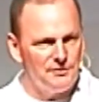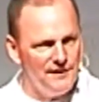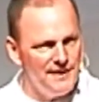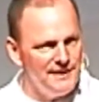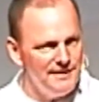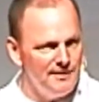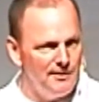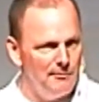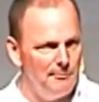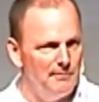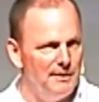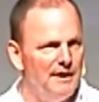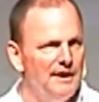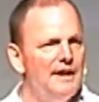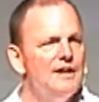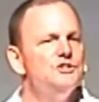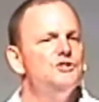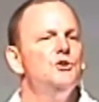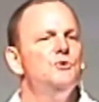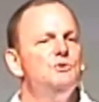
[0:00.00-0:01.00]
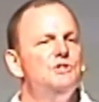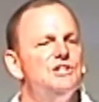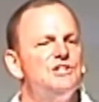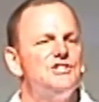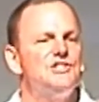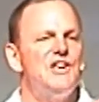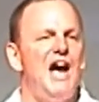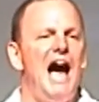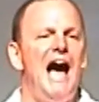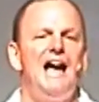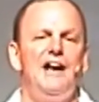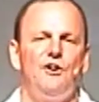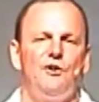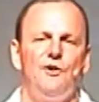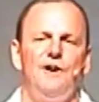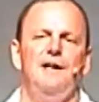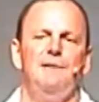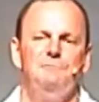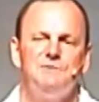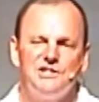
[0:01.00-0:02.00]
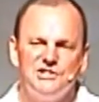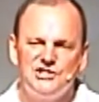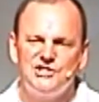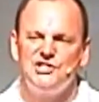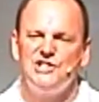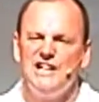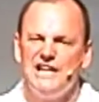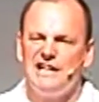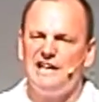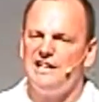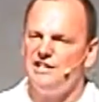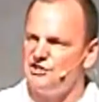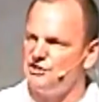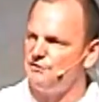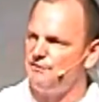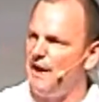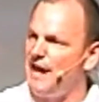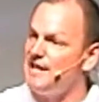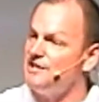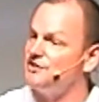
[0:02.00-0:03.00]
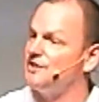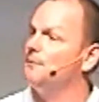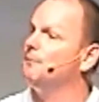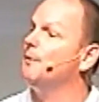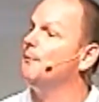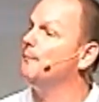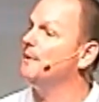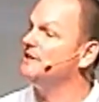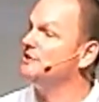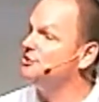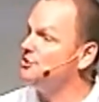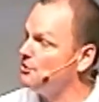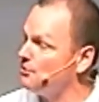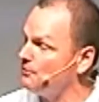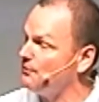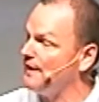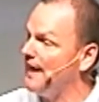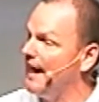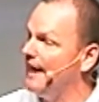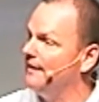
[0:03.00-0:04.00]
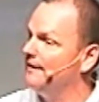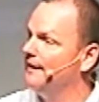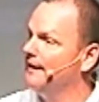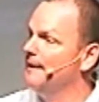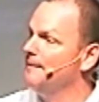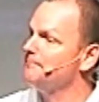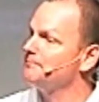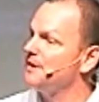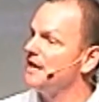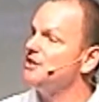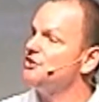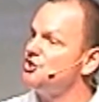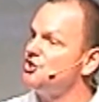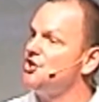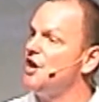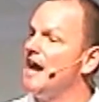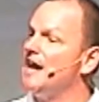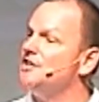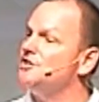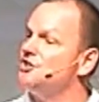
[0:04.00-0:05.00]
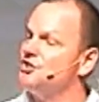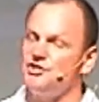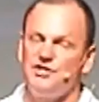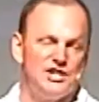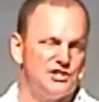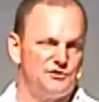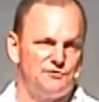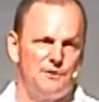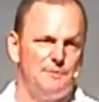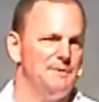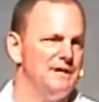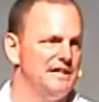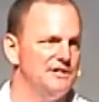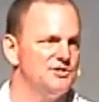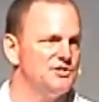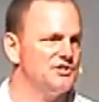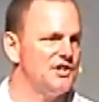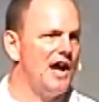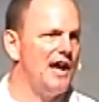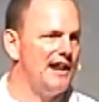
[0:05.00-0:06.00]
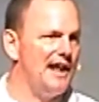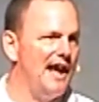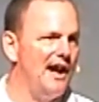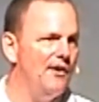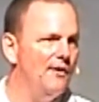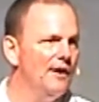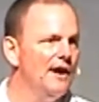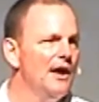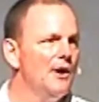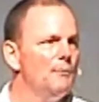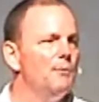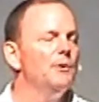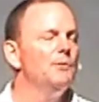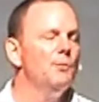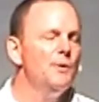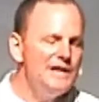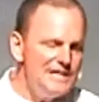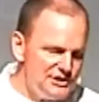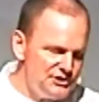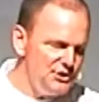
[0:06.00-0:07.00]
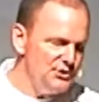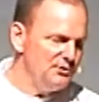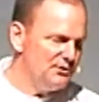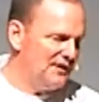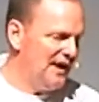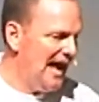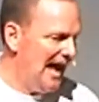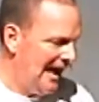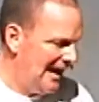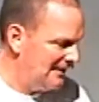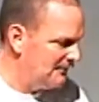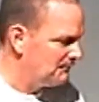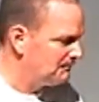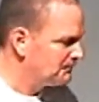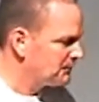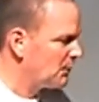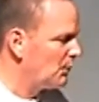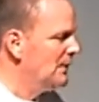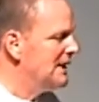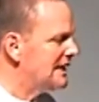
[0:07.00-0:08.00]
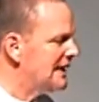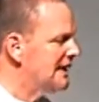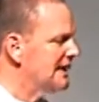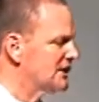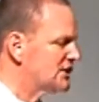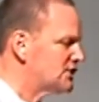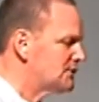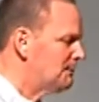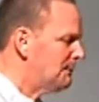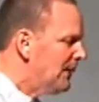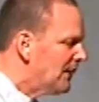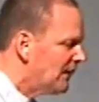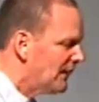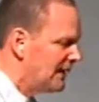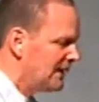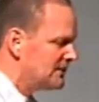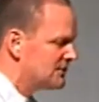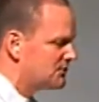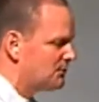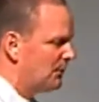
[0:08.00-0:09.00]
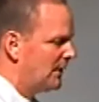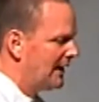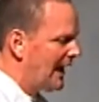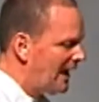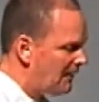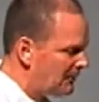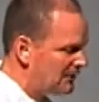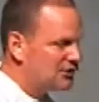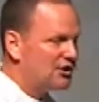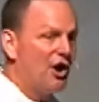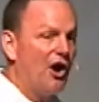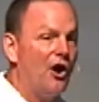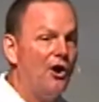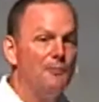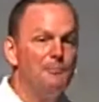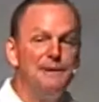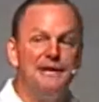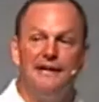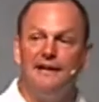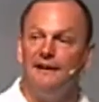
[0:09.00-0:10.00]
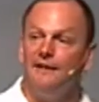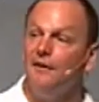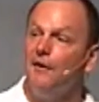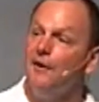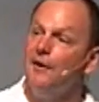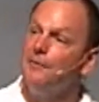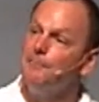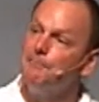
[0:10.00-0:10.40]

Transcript: with Him to desire Him, to seek His face. And when we do that, it changes us from the inside out. When we do that, we can experience what I would call being